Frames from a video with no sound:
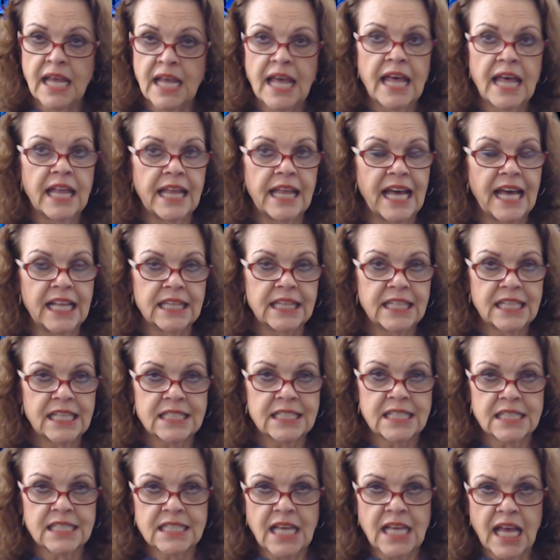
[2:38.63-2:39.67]
And
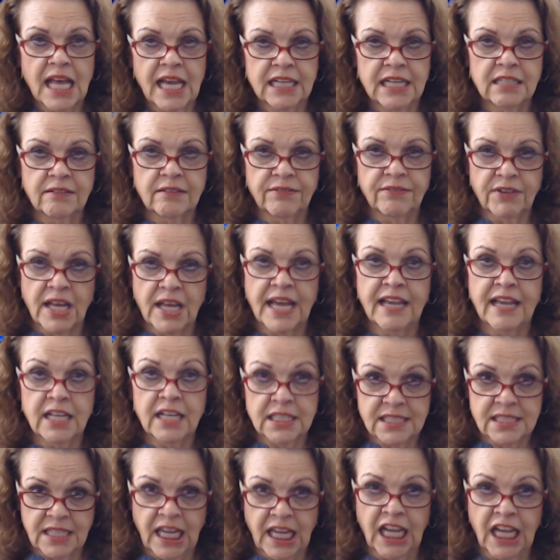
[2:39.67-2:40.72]
this is kind of like
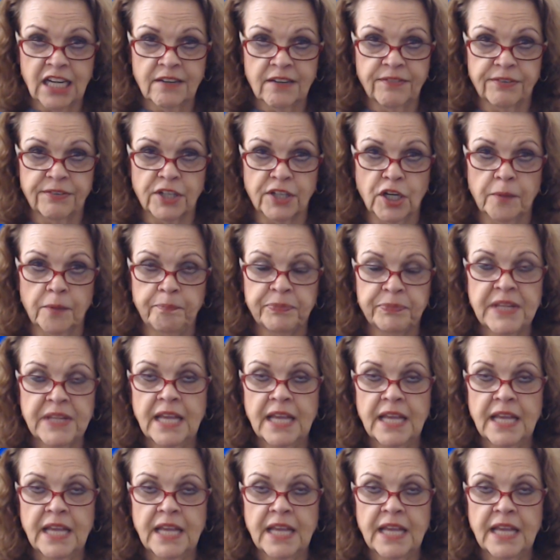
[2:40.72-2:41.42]
stand firm.